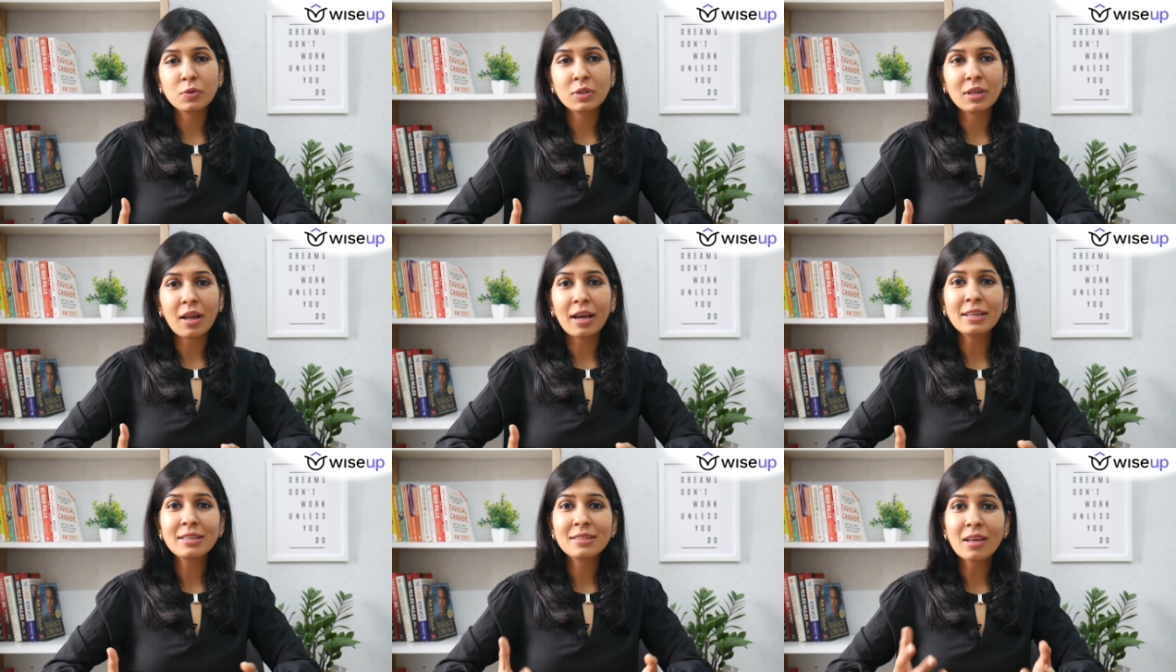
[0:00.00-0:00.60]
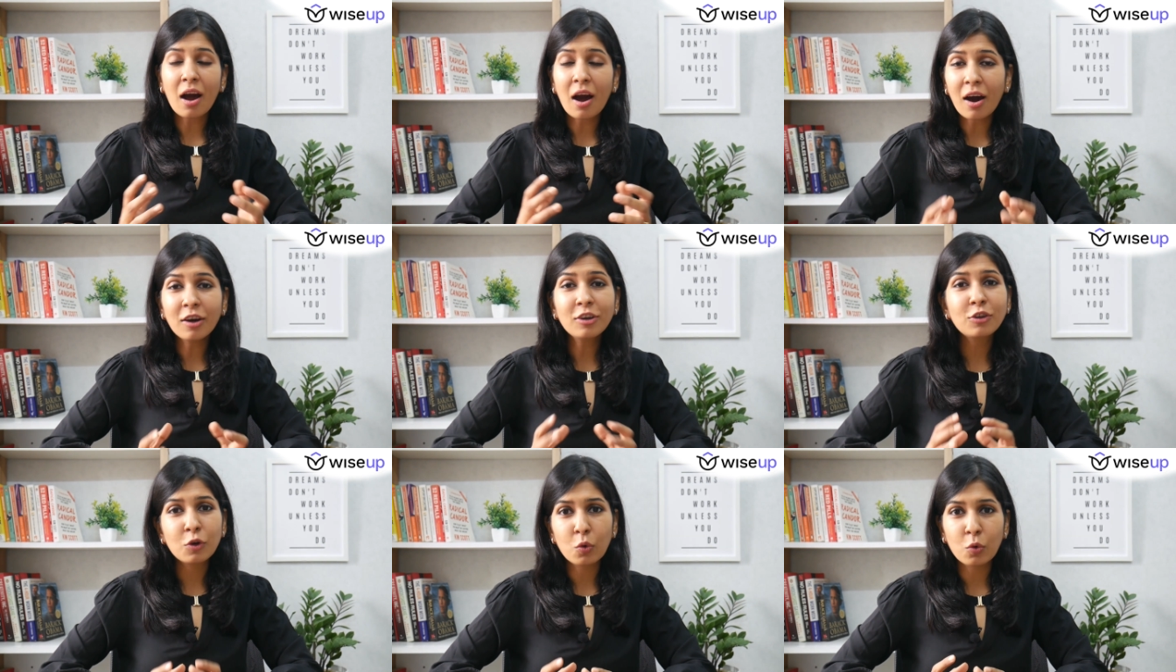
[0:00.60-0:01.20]
utilize
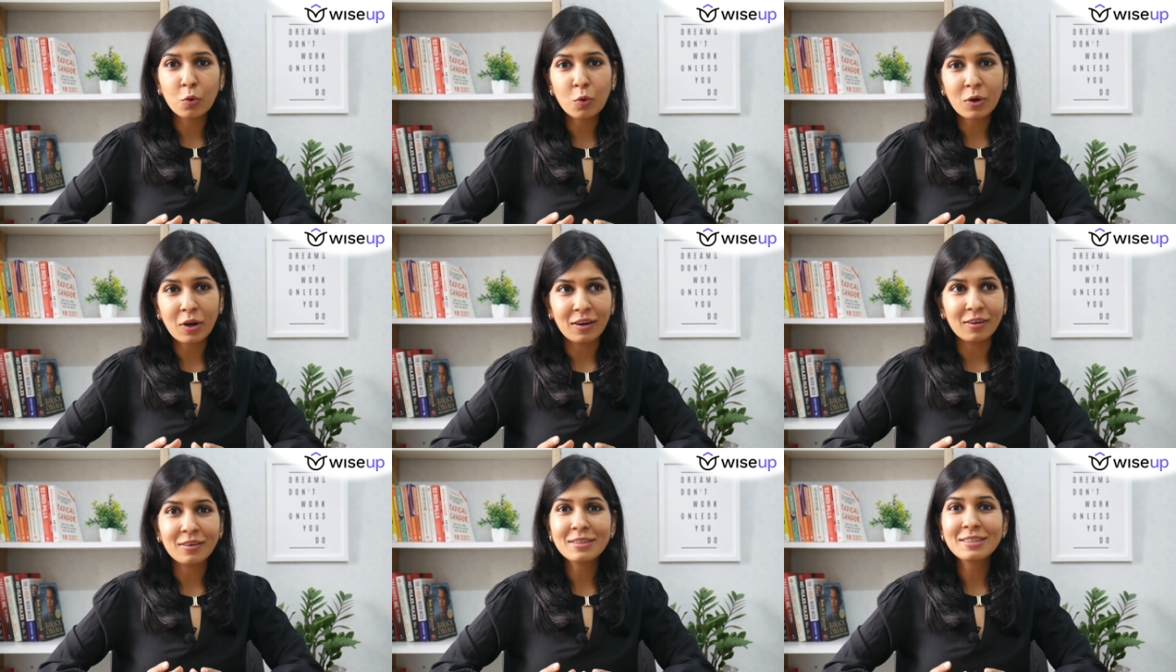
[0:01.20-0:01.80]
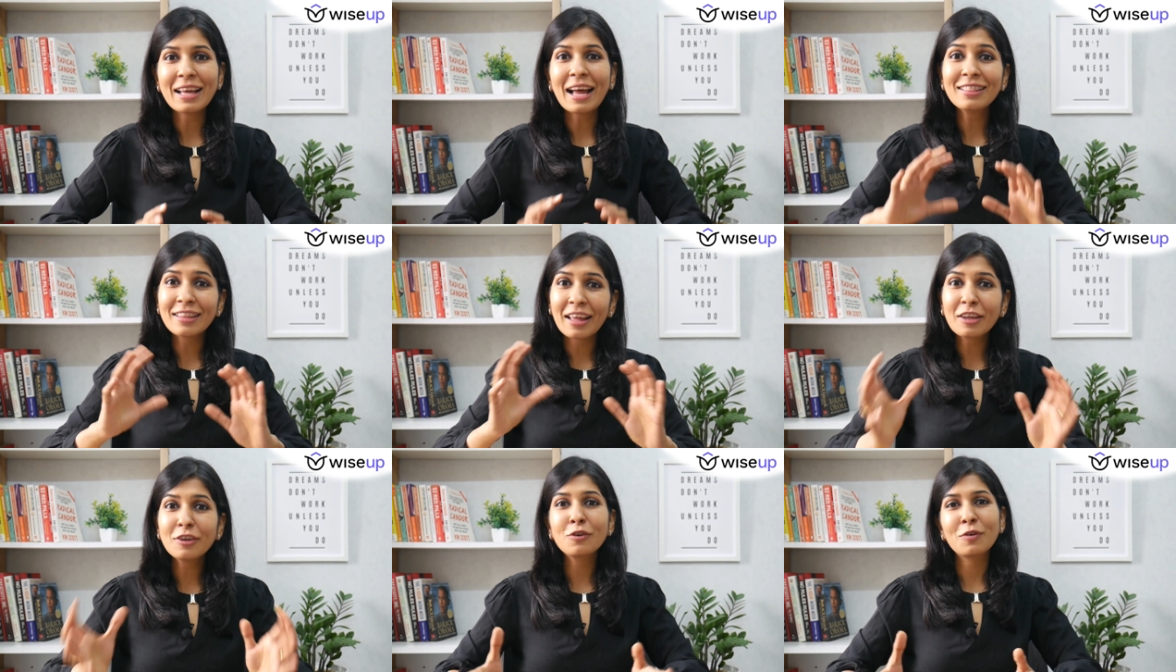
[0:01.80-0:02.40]
our logo colors and
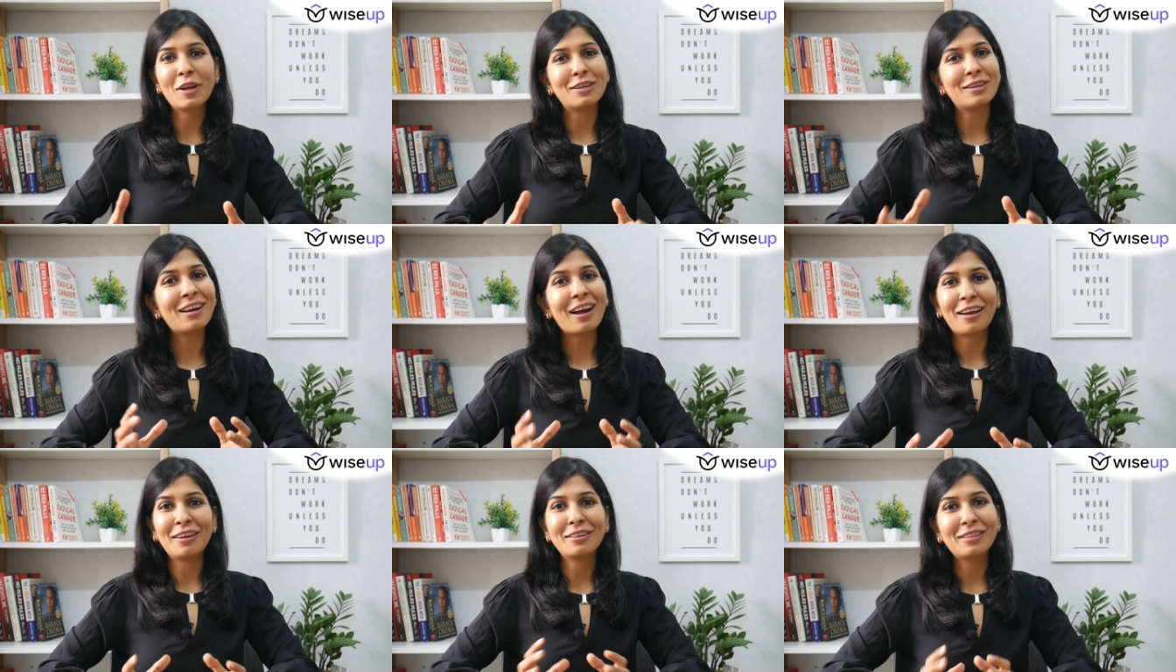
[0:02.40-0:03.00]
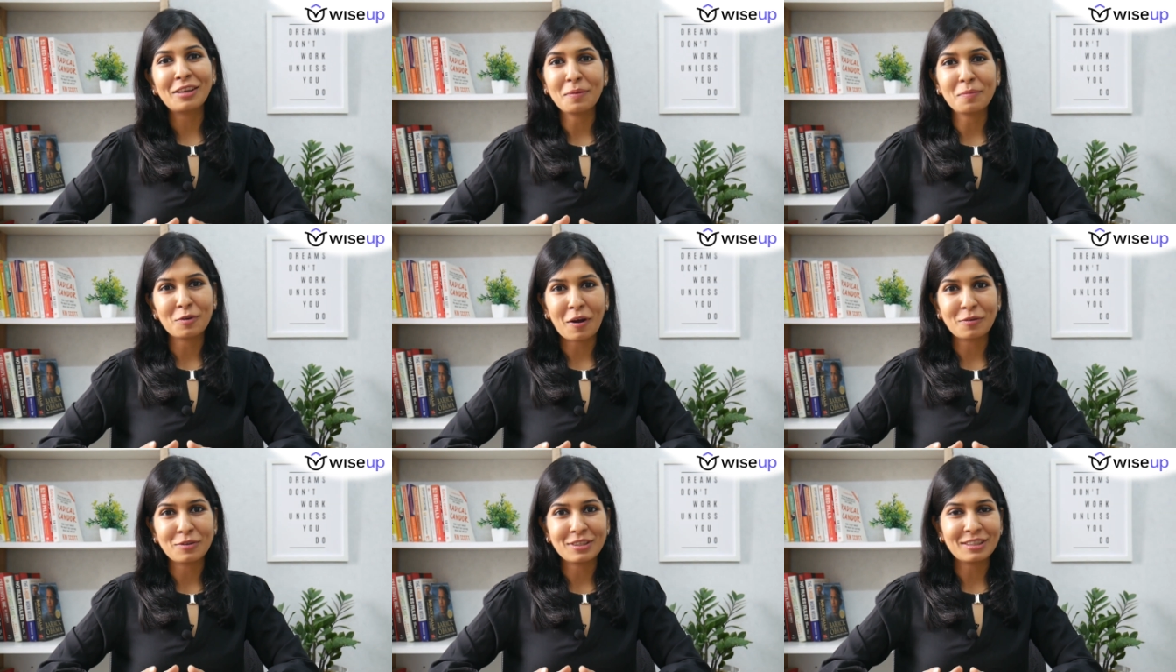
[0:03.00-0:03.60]
then create a color theme
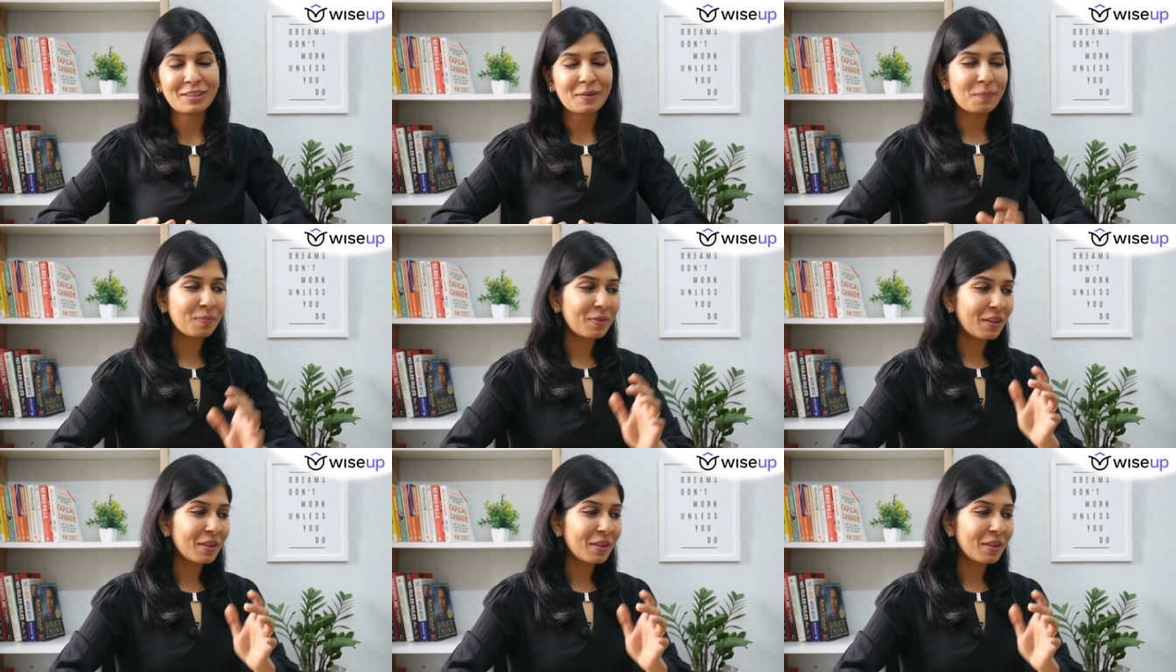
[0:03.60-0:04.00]
around it.